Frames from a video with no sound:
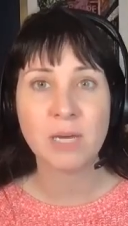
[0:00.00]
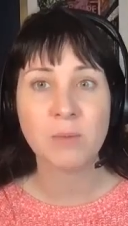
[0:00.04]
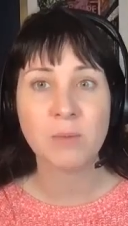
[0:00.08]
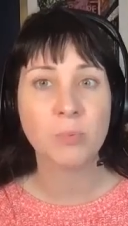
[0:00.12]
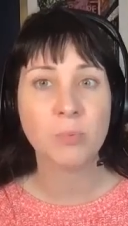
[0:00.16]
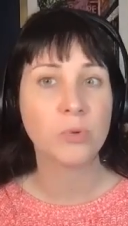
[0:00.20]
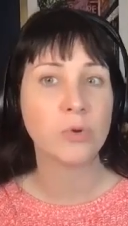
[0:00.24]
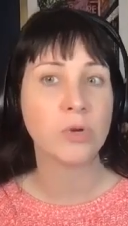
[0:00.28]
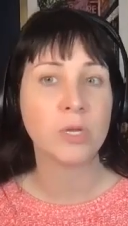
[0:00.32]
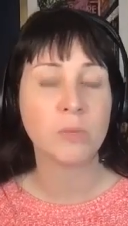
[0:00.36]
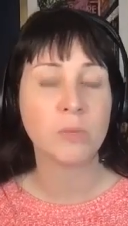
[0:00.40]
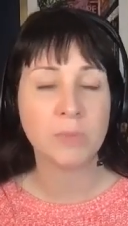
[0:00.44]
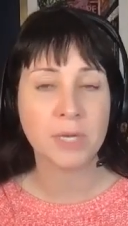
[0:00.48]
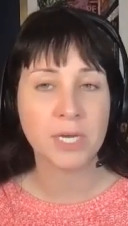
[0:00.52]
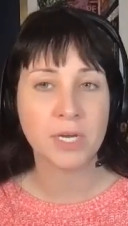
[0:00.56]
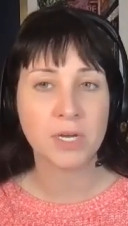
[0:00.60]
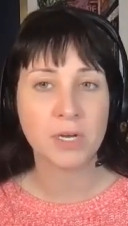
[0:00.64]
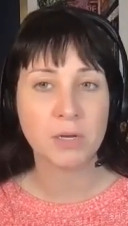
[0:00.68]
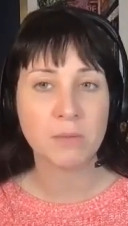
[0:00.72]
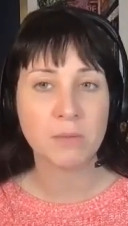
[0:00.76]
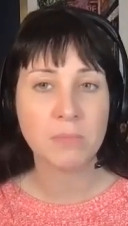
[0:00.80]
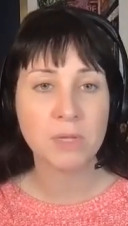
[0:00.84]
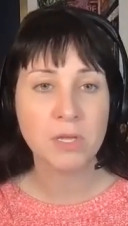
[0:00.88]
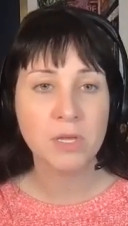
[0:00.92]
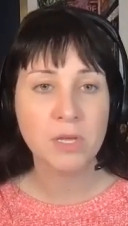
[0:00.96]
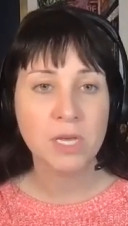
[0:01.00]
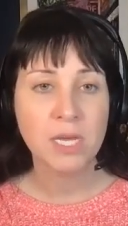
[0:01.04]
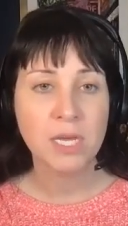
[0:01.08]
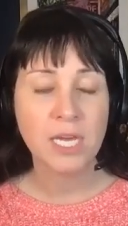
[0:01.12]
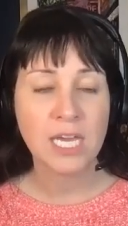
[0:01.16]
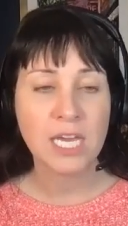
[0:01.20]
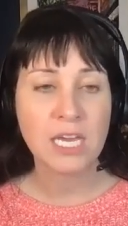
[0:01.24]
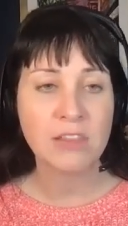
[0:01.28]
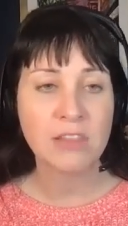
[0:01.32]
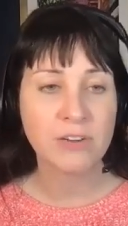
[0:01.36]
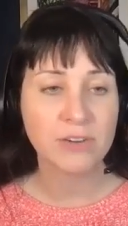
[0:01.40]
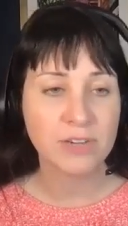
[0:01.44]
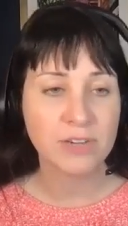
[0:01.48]
a premium,
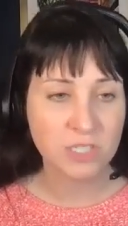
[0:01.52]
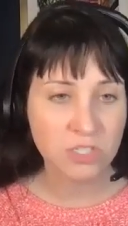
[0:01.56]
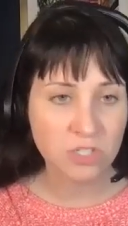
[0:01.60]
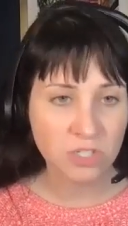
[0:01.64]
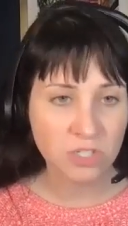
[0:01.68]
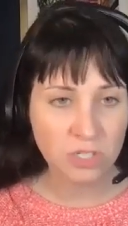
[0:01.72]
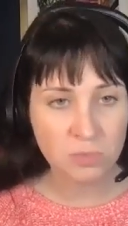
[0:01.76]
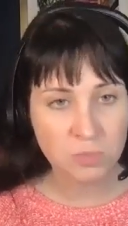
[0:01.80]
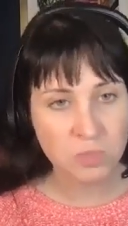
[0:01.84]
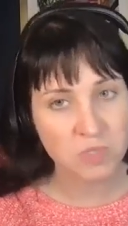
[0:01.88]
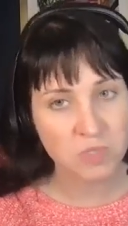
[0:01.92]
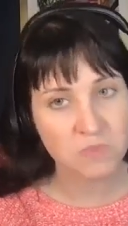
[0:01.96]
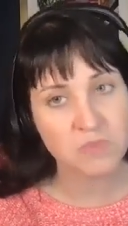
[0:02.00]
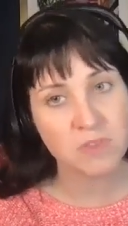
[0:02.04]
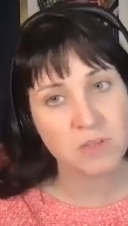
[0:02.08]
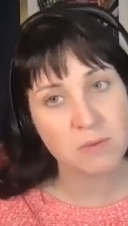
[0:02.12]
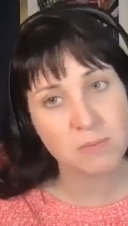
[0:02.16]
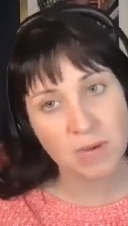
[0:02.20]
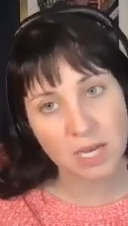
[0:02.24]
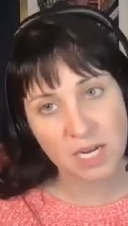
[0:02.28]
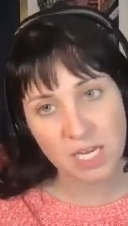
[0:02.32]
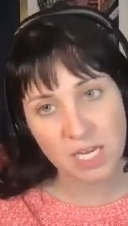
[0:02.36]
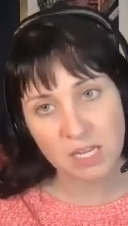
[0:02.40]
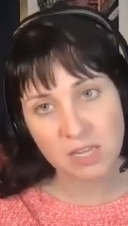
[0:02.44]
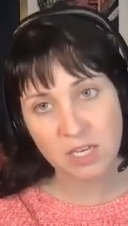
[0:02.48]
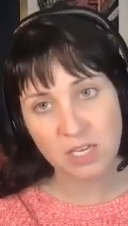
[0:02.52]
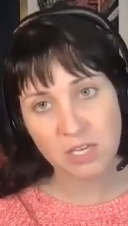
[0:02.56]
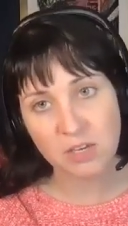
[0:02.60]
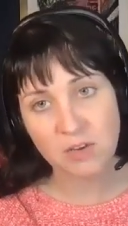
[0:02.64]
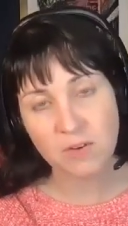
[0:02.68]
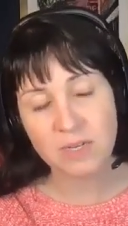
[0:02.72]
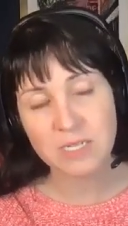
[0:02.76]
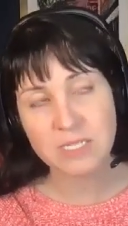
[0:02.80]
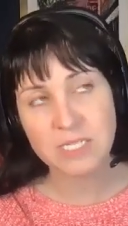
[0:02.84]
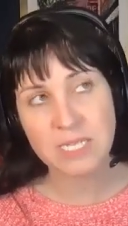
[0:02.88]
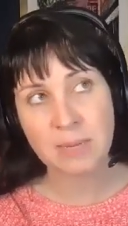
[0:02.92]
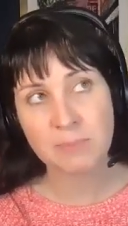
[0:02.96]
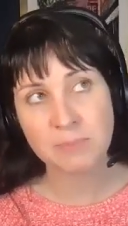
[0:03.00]
either in terms of the money that you
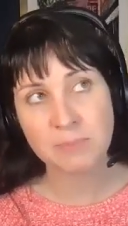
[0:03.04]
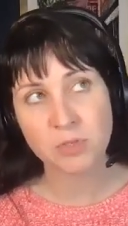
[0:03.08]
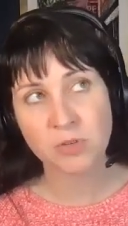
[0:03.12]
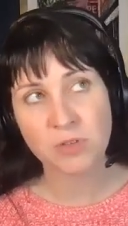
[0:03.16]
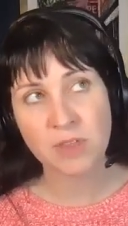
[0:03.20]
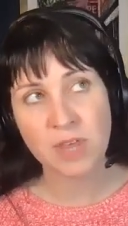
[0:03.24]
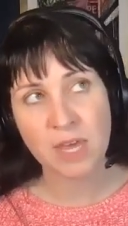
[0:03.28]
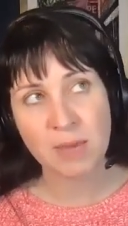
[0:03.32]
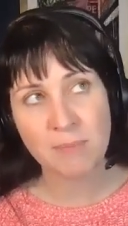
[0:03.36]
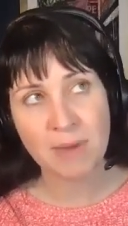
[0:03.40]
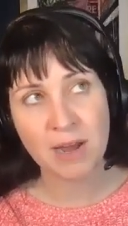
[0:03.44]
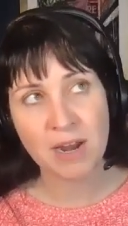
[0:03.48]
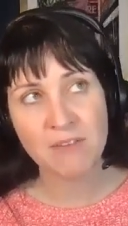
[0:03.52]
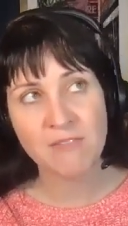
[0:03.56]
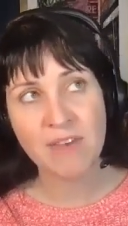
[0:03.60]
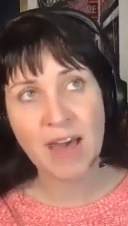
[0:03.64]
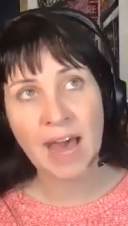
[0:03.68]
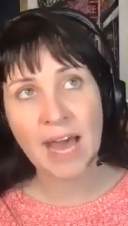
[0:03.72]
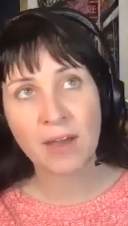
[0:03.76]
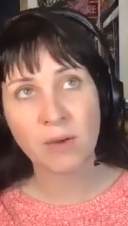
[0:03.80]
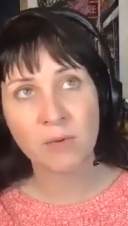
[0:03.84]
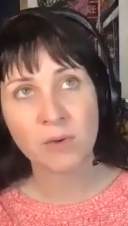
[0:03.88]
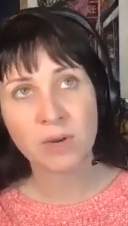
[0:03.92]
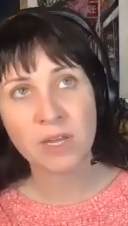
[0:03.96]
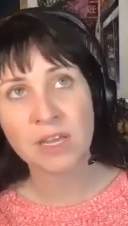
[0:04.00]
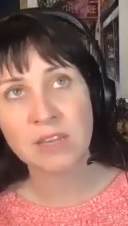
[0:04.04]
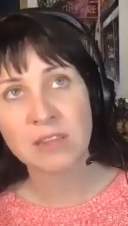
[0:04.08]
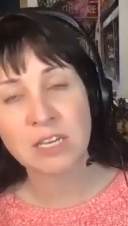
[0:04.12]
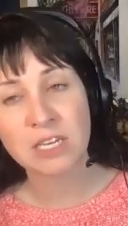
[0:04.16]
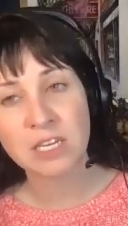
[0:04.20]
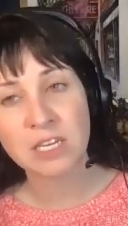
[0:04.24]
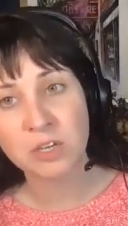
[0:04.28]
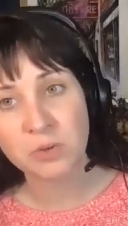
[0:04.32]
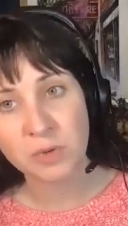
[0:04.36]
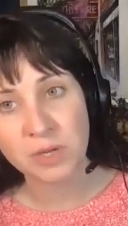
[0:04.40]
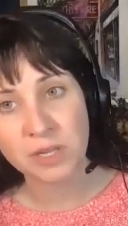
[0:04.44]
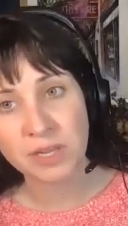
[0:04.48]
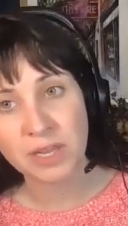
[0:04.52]
accept or the amount of equity that
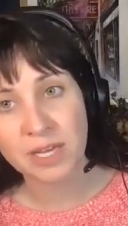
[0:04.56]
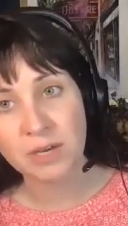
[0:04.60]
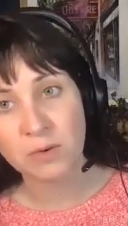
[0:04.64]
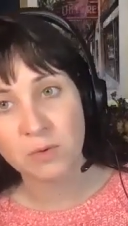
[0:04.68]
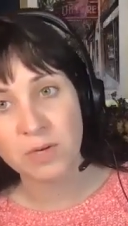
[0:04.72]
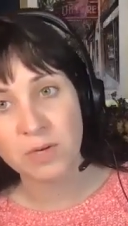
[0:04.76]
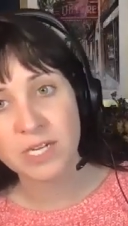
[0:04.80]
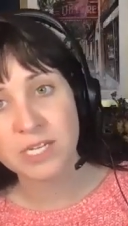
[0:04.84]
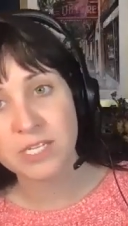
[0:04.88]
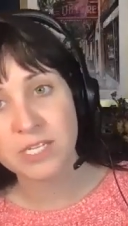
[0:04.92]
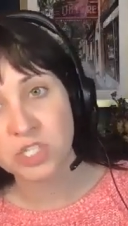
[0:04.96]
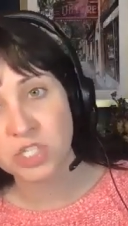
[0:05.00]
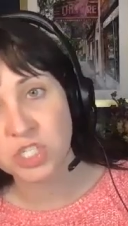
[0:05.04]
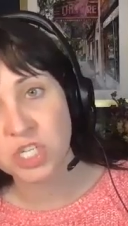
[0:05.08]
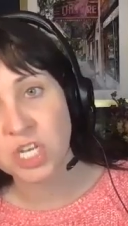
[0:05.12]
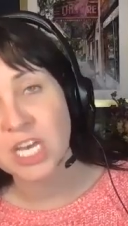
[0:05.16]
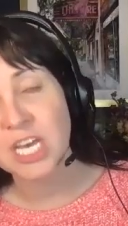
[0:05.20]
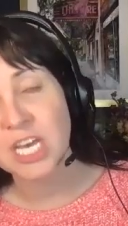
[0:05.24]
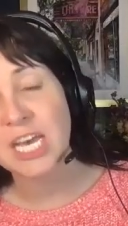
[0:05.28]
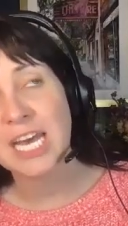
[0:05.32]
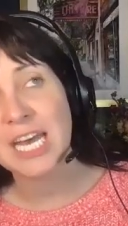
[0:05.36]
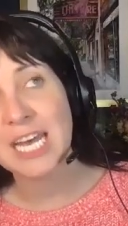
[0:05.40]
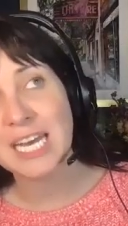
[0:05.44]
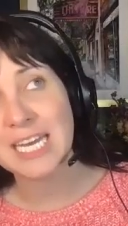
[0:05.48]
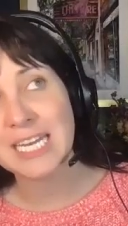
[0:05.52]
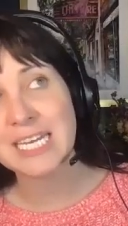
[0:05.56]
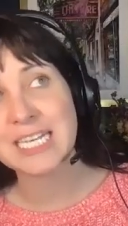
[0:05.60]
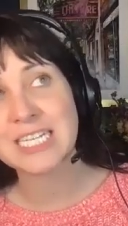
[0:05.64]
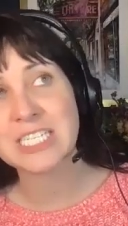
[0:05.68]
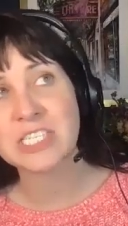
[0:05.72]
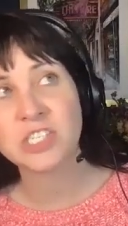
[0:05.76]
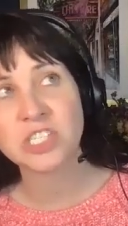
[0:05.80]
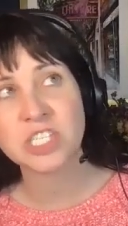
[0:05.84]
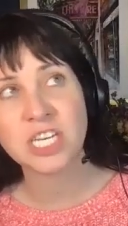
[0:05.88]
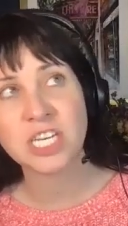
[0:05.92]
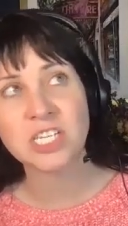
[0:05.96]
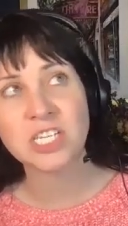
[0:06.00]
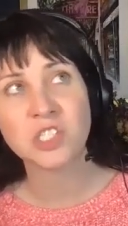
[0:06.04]
you relinquish in
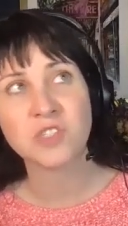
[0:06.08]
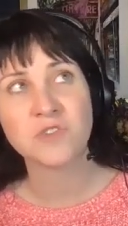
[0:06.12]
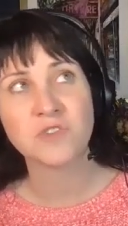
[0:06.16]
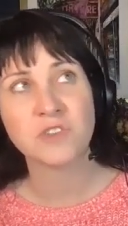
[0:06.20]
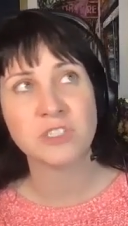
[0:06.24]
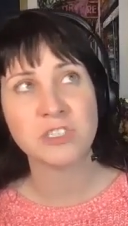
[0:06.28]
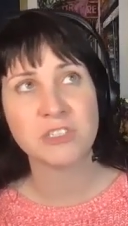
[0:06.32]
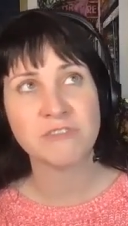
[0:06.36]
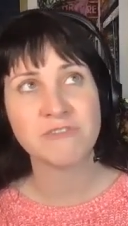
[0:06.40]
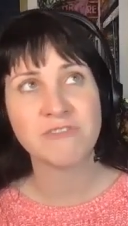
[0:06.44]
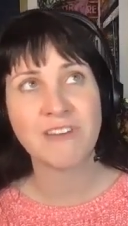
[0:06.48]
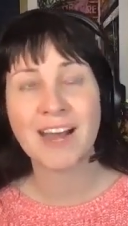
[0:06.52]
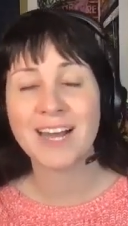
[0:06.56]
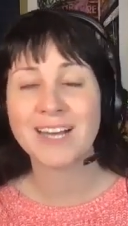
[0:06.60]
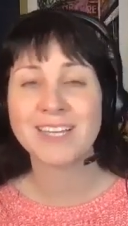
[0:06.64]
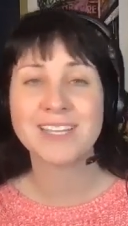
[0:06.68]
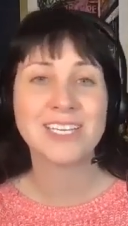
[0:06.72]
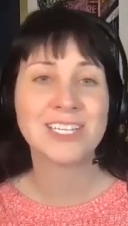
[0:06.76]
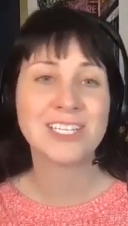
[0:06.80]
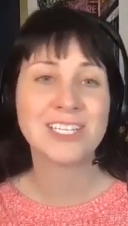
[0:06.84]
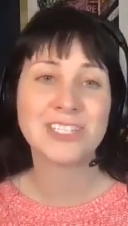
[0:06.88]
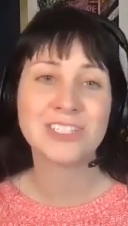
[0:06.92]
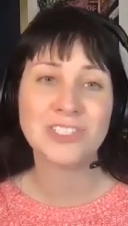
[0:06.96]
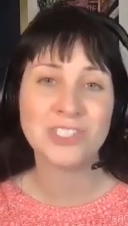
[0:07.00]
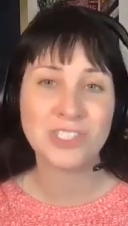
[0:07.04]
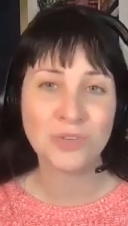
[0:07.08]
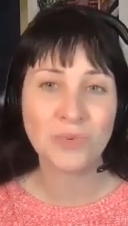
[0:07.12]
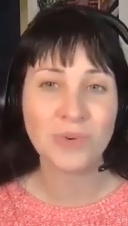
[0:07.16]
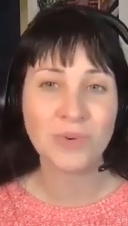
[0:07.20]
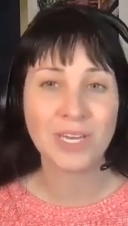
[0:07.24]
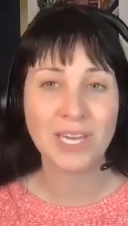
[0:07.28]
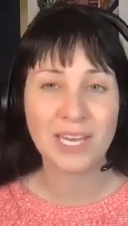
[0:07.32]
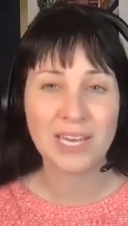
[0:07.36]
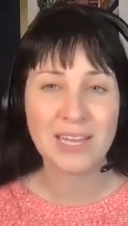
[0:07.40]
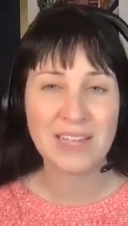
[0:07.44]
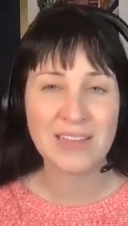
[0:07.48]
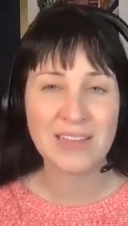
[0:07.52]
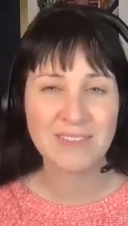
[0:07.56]
exchange for the fact that you're
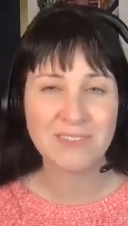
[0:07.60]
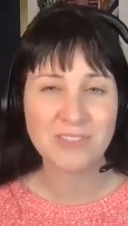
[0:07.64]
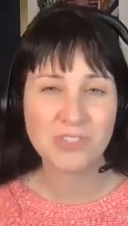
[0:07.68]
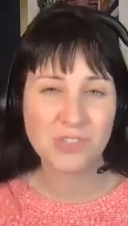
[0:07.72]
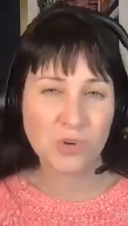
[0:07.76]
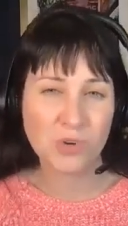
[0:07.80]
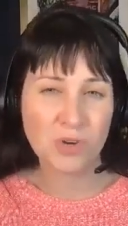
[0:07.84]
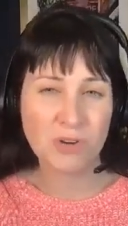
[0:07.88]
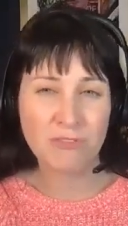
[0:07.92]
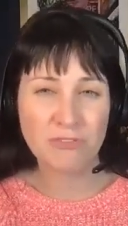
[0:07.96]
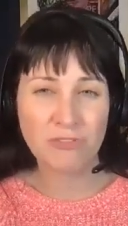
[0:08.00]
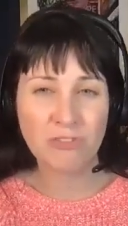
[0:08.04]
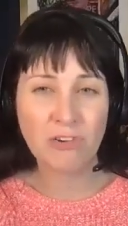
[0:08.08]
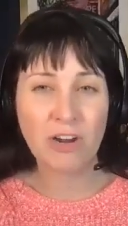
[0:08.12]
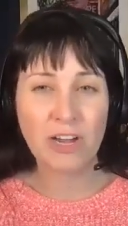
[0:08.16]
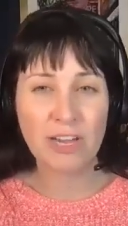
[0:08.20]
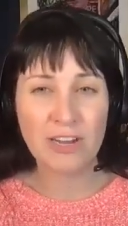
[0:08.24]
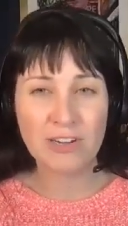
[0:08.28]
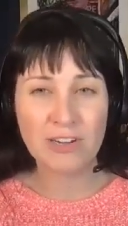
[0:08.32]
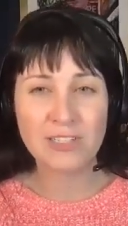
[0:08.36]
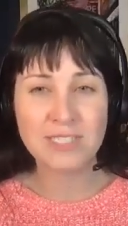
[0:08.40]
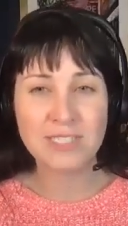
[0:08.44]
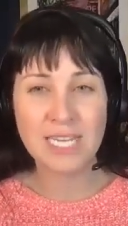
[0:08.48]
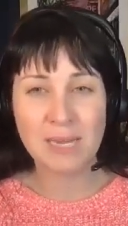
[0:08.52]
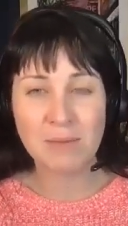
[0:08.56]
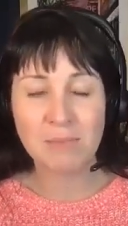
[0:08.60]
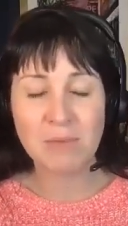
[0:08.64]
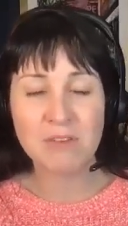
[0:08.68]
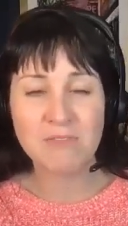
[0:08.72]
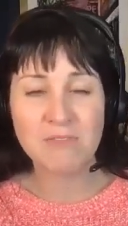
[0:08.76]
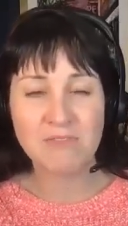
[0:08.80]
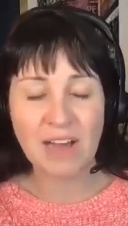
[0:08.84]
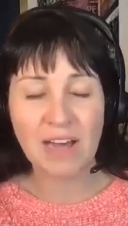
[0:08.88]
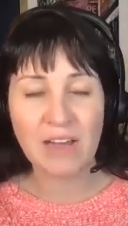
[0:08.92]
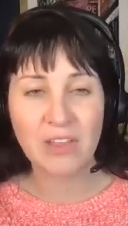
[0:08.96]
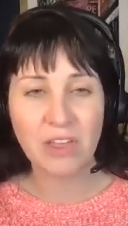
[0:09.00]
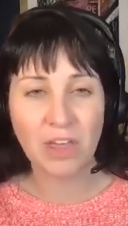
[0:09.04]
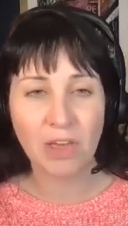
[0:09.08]
doing it sort of for entertainment
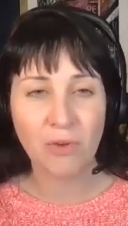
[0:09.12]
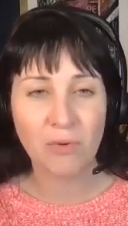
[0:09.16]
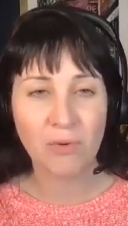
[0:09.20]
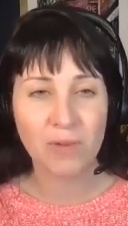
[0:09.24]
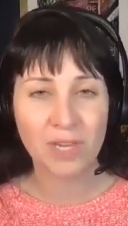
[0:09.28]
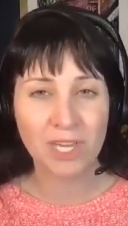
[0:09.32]
value.